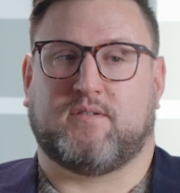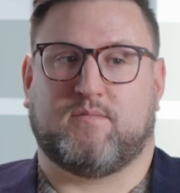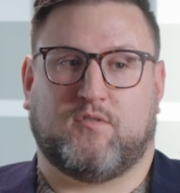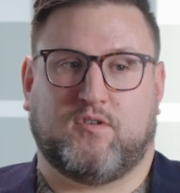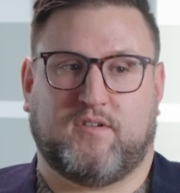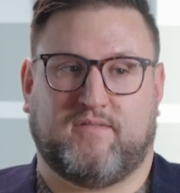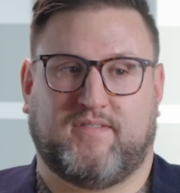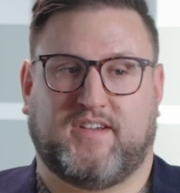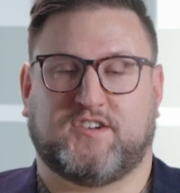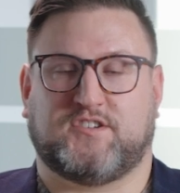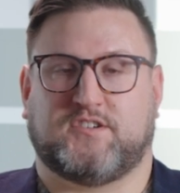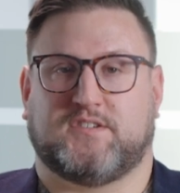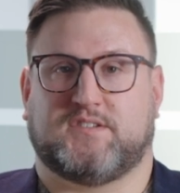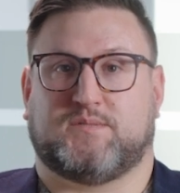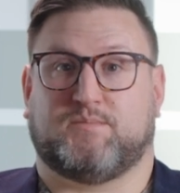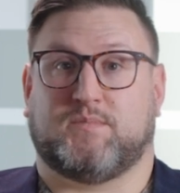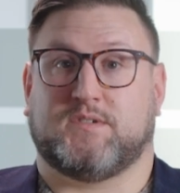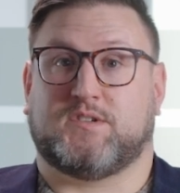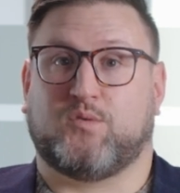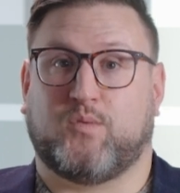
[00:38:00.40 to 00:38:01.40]
motivations
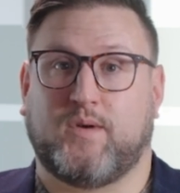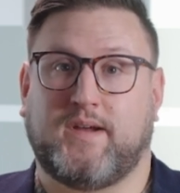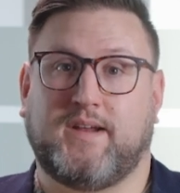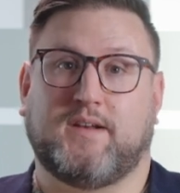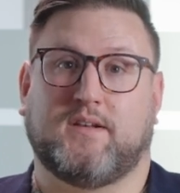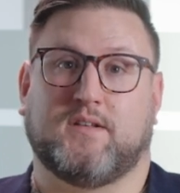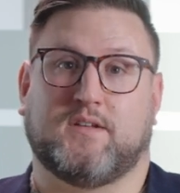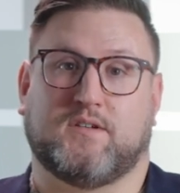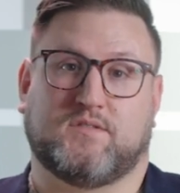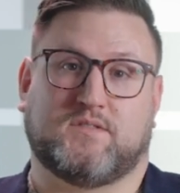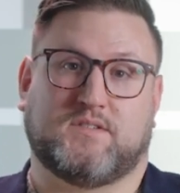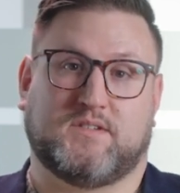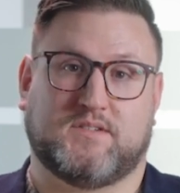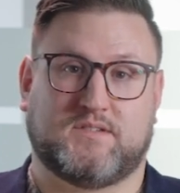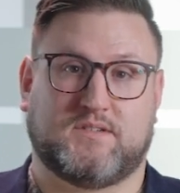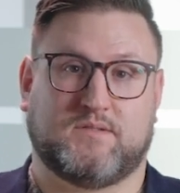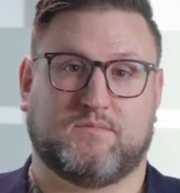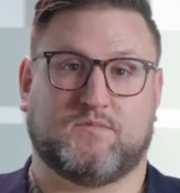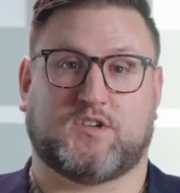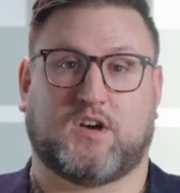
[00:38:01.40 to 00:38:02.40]
between those
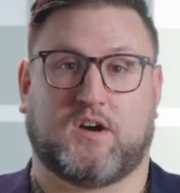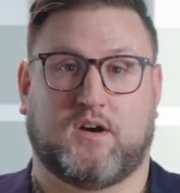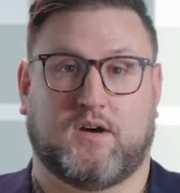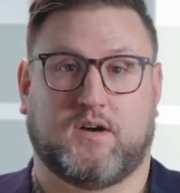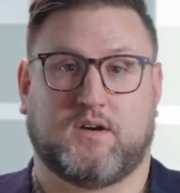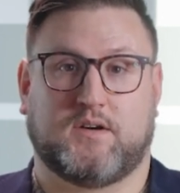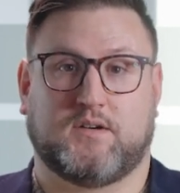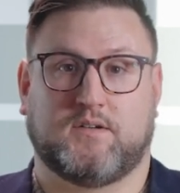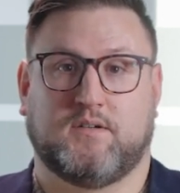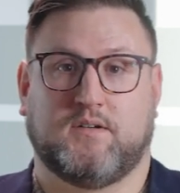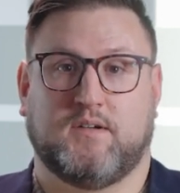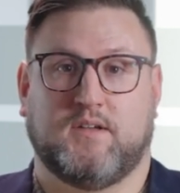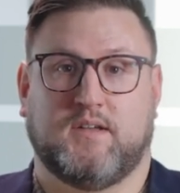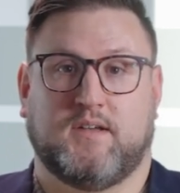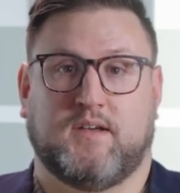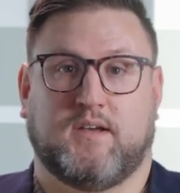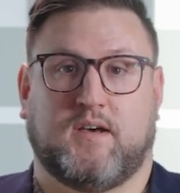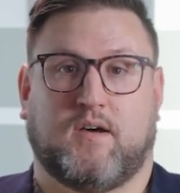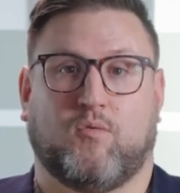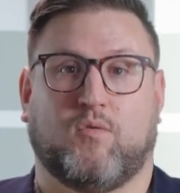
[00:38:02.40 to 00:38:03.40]
systems are
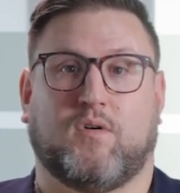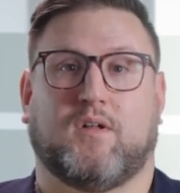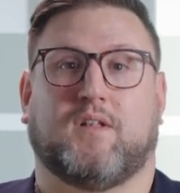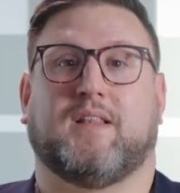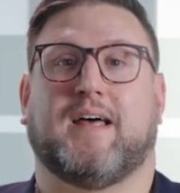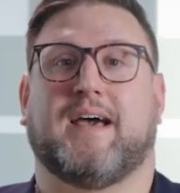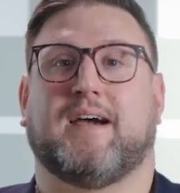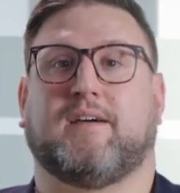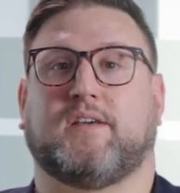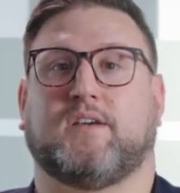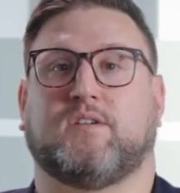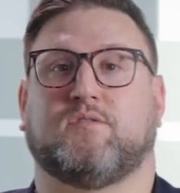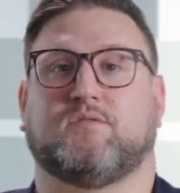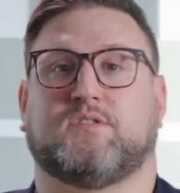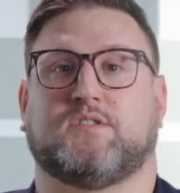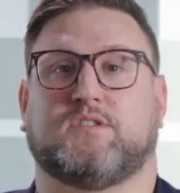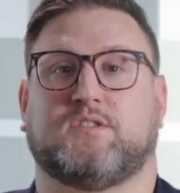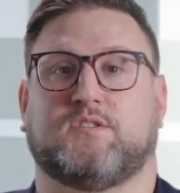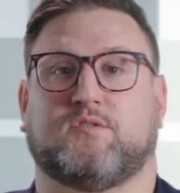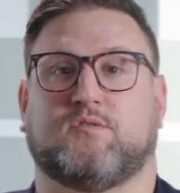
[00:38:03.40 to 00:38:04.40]
will allow you
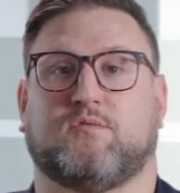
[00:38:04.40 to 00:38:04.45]
to